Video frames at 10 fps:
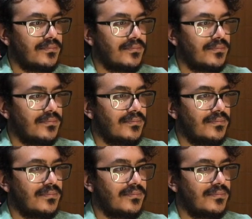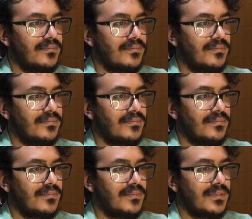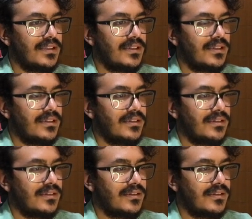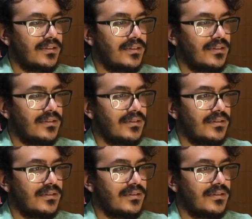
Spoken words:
(not speaking)